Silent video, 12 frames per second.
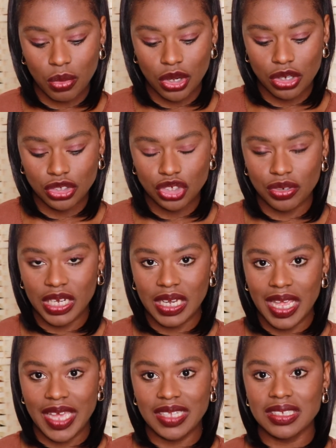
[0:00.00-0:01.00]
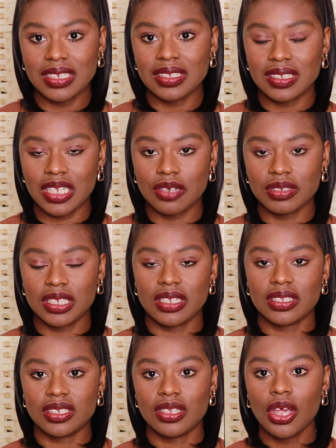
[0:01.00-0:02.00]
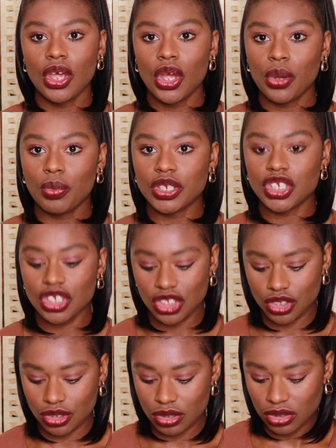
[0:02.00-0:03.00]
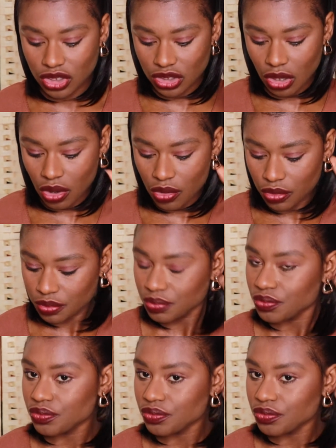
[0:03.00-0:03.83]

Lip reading: 180 Celsius, which is good. So